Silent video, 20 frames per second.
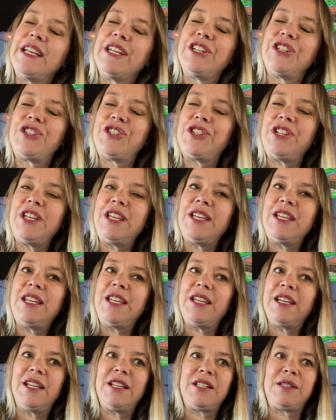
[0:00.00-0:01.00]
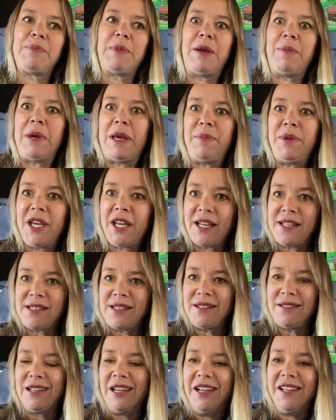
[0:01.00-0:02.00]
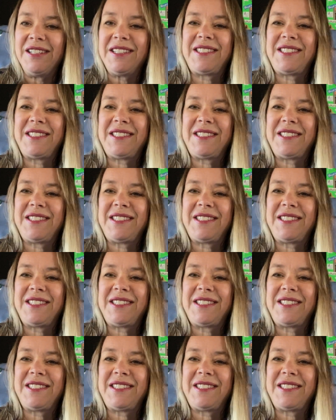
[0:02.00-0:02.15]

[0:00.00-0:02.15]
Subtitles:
She is my baby cousin,